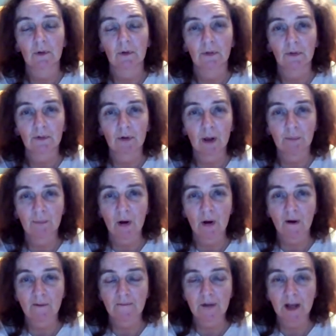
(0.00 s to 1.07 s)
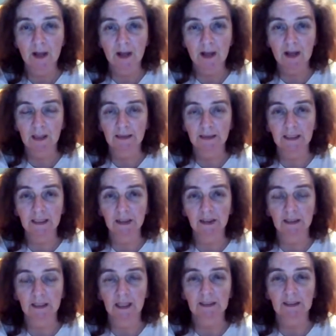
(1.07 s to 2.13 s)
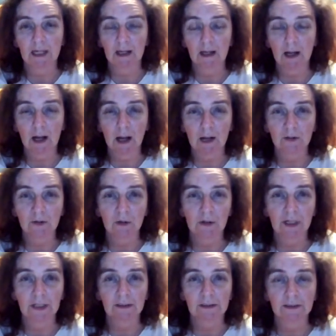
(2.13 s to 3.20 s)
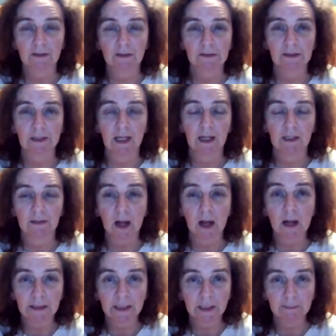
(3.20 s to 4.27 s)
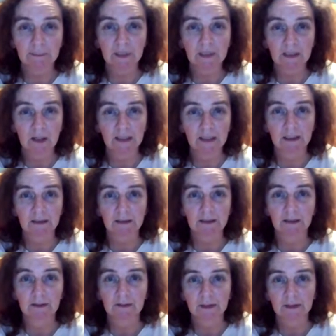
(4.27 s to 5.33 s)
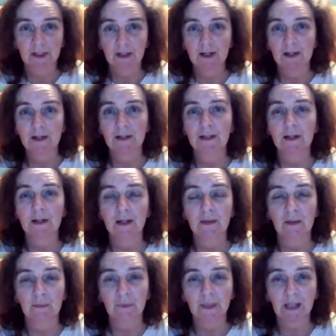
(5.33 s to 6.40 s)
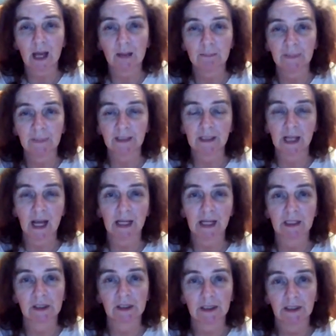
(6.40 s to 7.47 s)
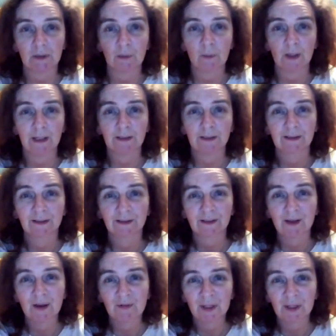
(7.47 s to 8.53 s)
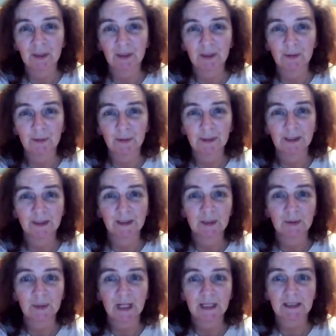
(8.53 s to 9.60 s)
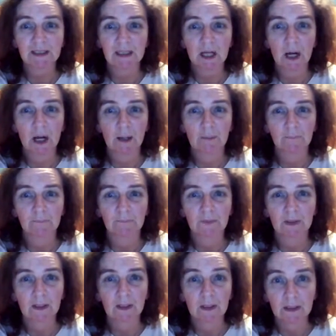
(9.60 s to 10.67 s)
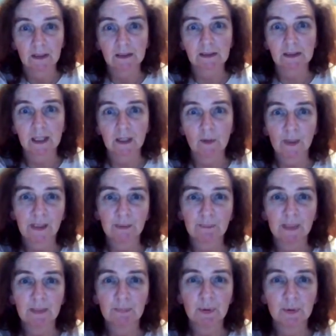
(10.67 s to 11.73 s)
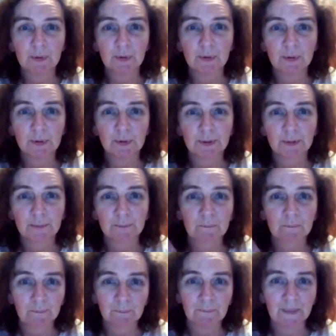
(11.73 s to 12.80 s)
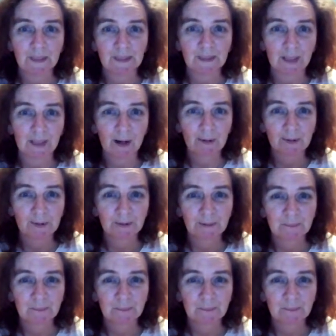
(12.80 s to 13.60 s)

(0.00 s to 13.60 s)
on the right path and teach us how to unlock ourselves and unhypnotize ourselves, and that we can be actually awake. Thank you, and until next time, stay awake, peoples. Peace and out.